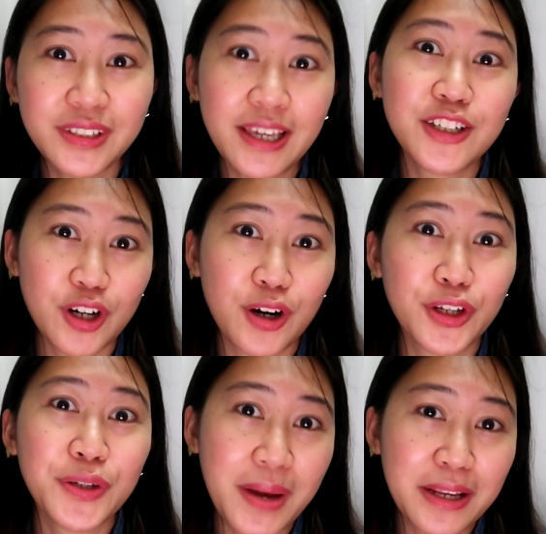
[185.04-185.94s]
HR,
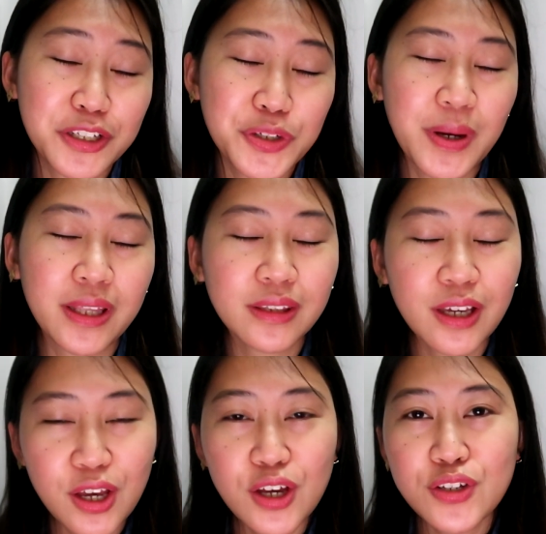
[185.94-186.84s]
the management.
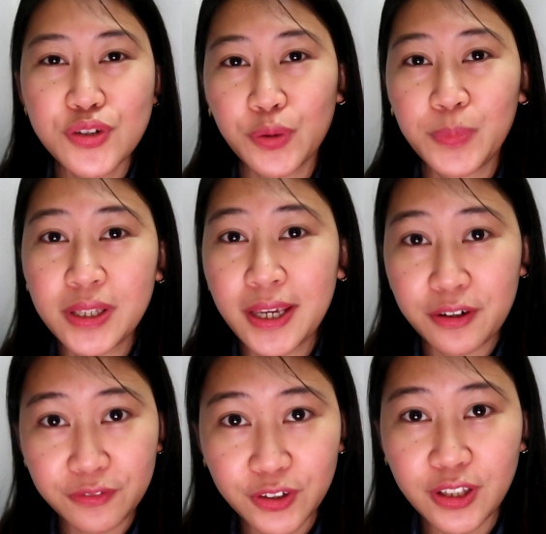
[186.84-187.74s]
So be
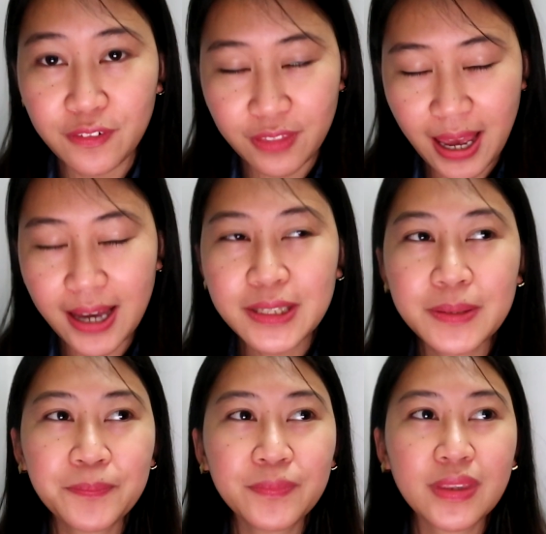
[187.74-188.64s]
careful of that.
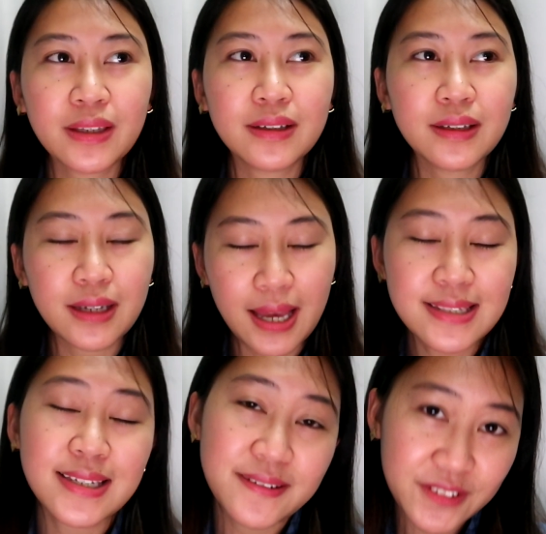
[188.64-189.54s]

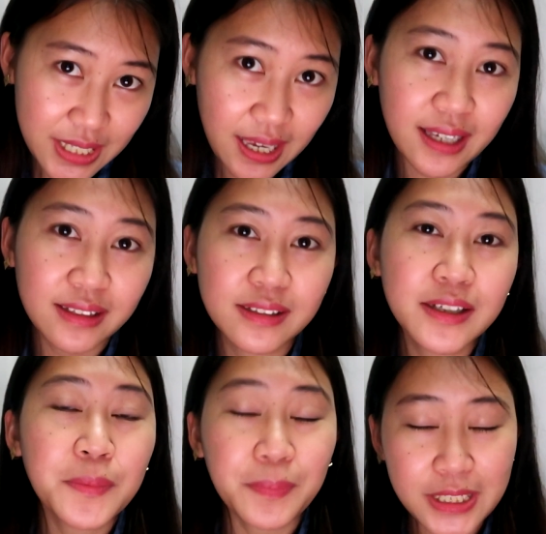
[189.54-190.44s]
As I've said,
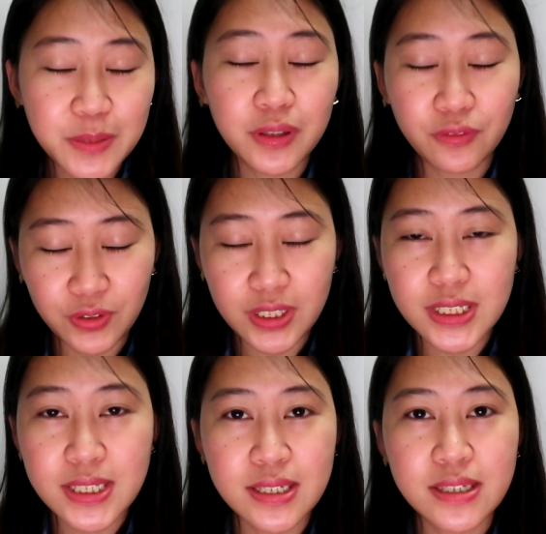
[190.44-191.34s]
placement
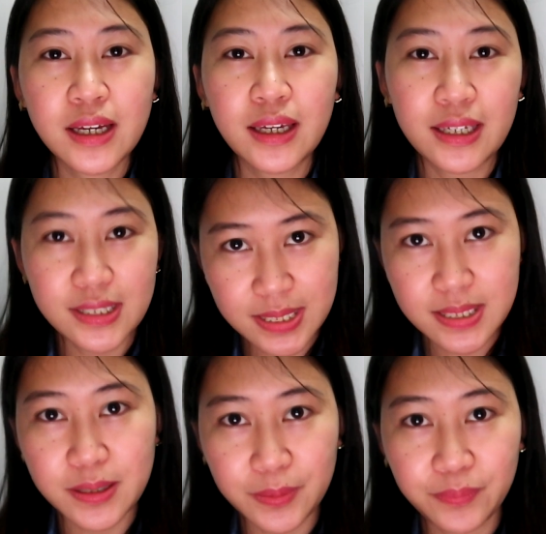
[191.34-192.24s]
fees is
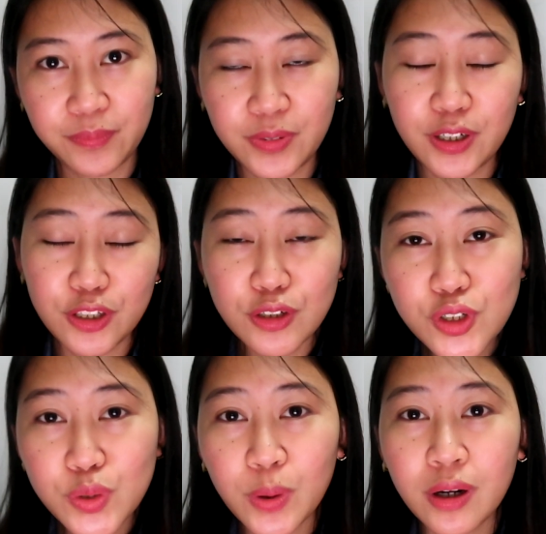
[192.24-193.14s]
a
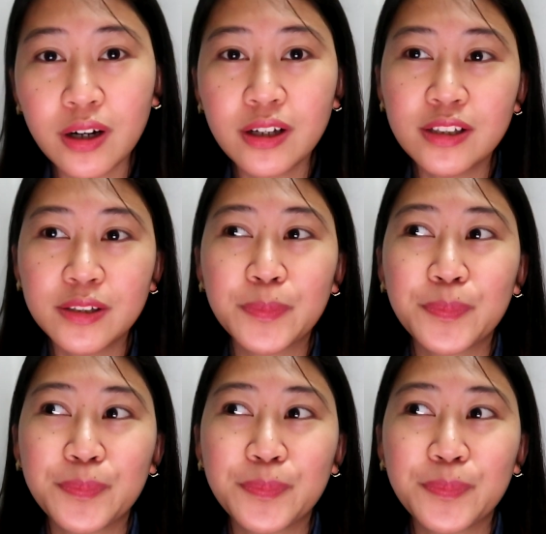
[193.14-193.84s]
usual